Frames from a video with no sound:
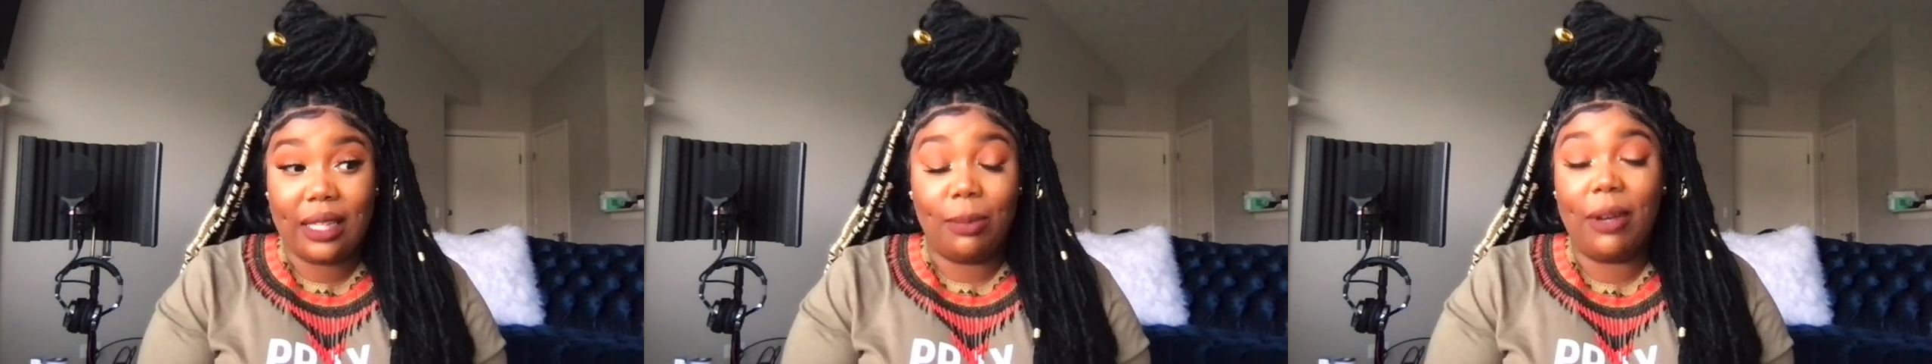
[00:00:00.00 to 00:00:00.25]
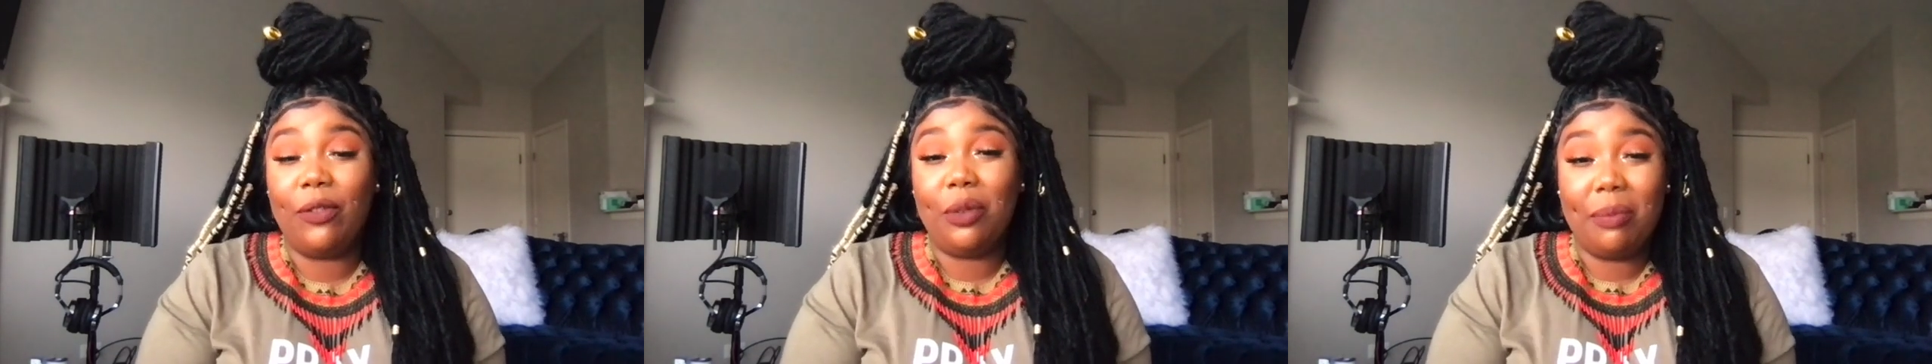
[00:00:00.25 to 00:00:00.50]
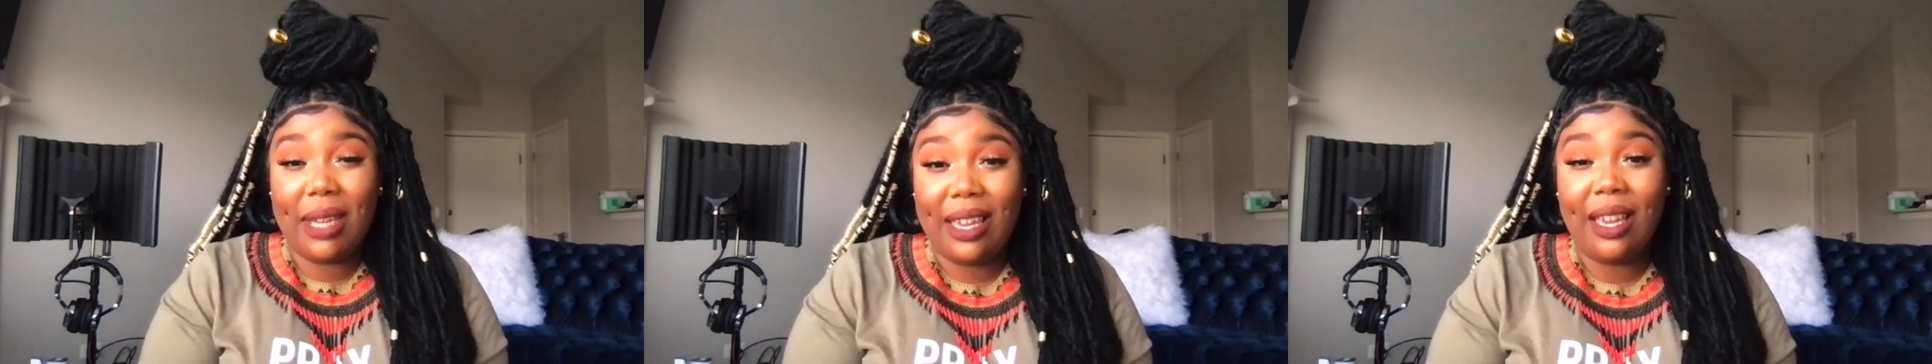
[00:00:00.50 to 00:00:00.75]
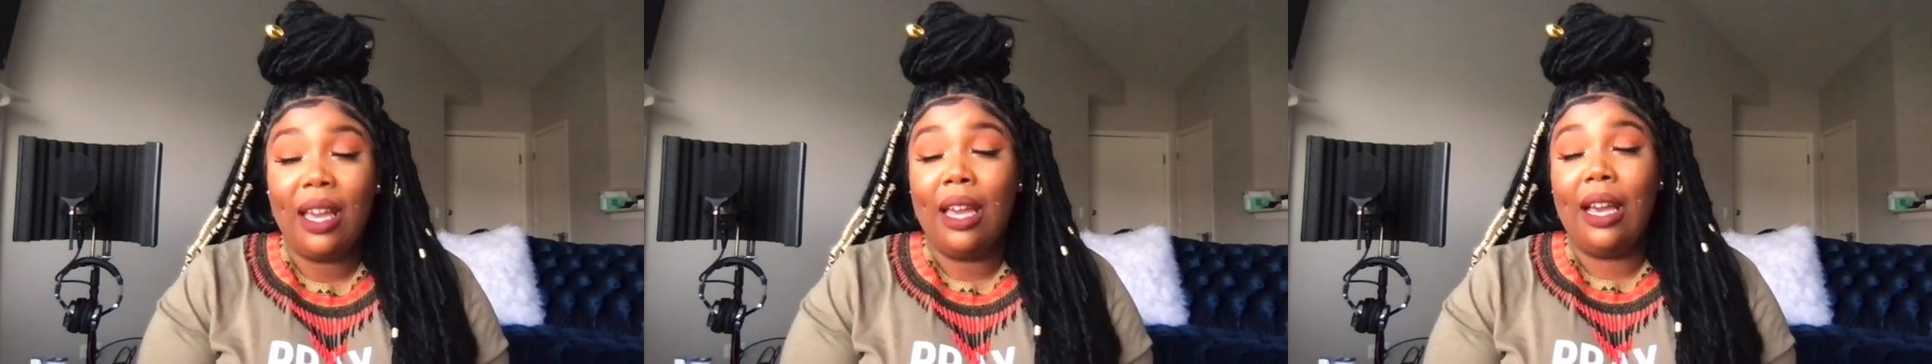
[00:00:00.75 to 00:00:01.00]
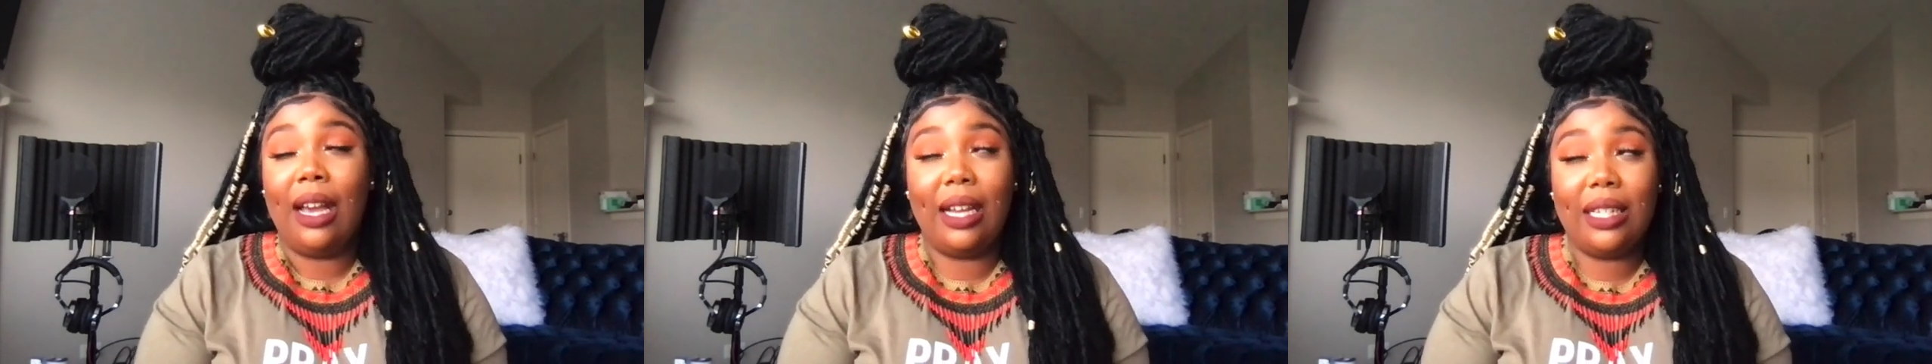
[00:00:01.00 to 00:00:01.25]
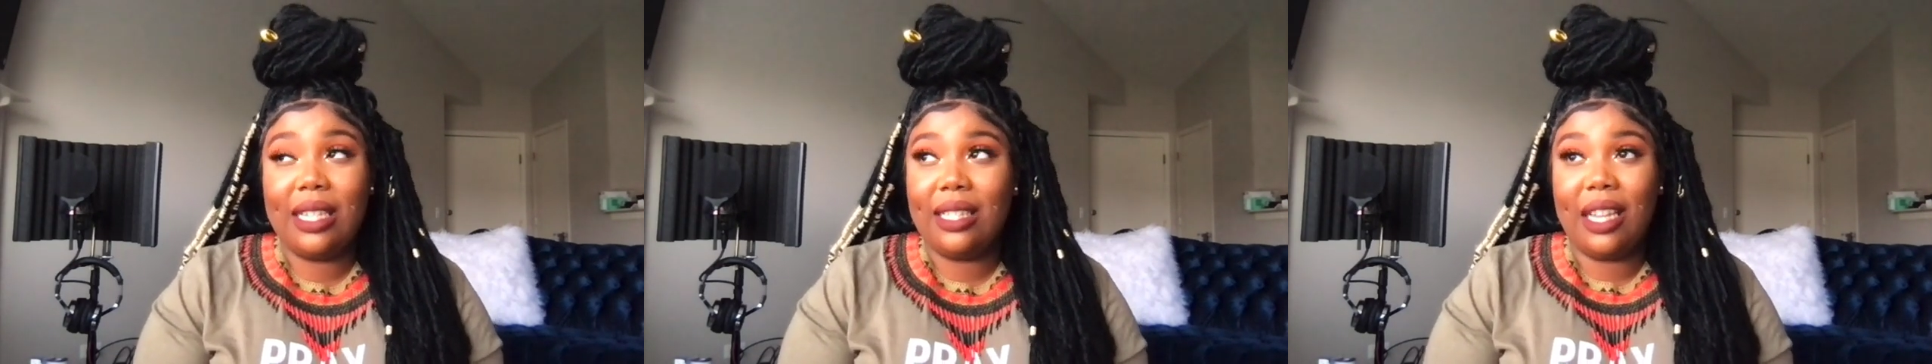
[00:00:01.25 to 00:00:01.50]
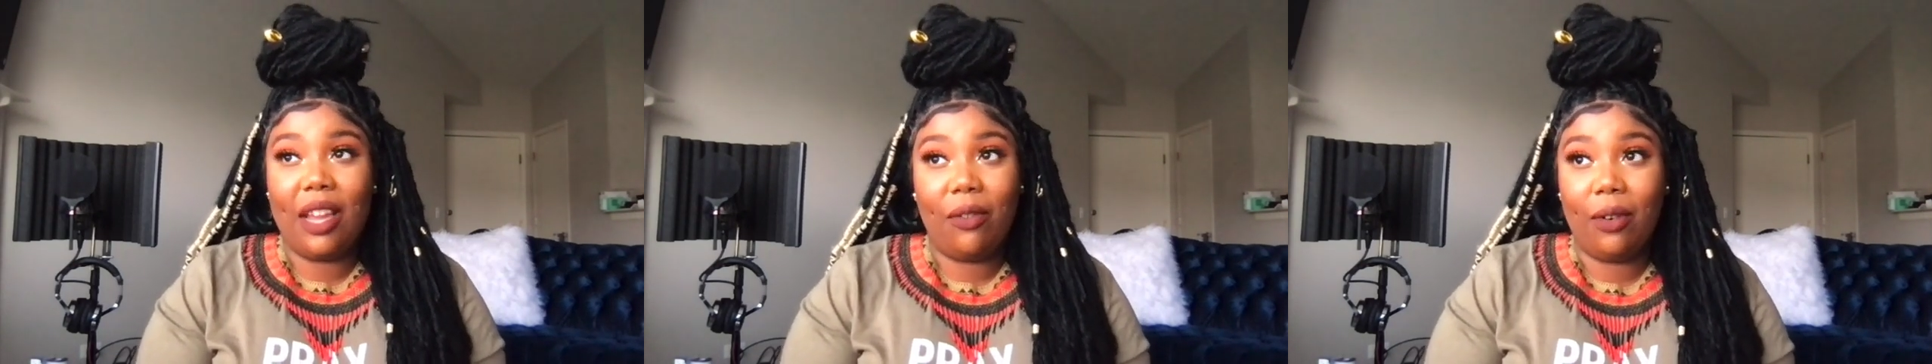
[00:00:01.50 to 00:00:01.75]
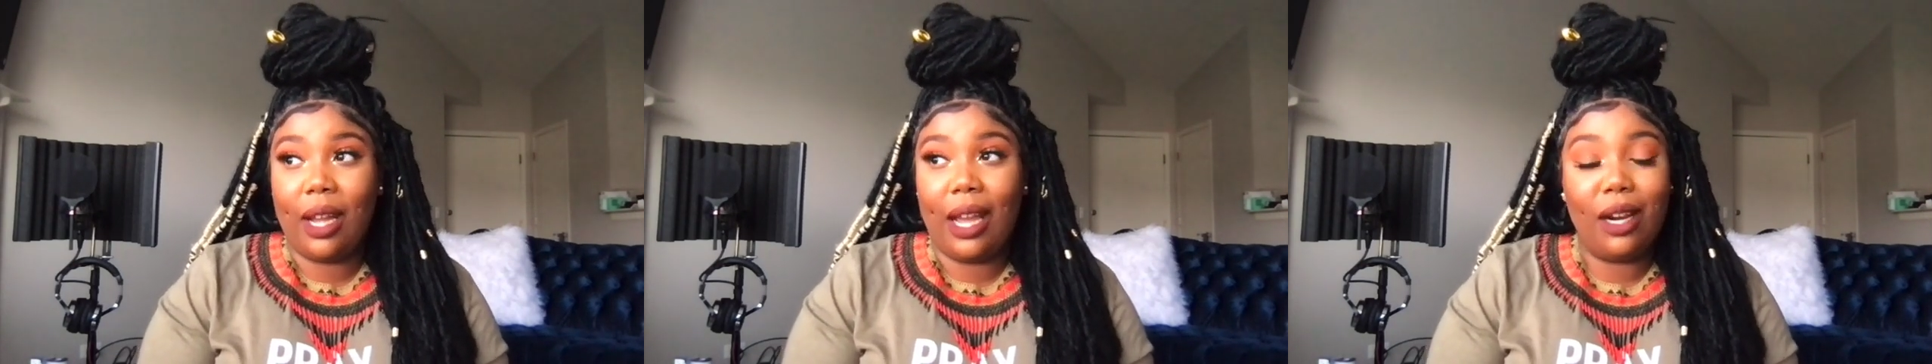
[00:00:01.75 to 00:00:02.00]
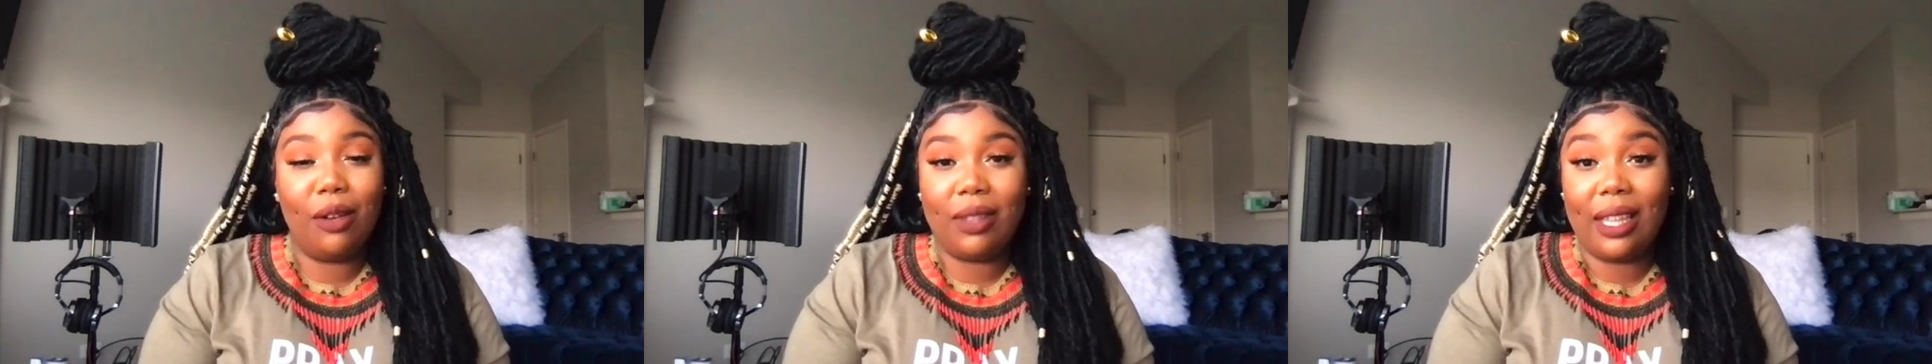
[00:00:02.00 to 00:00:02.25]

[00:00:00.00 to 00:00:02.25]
But for me, I don't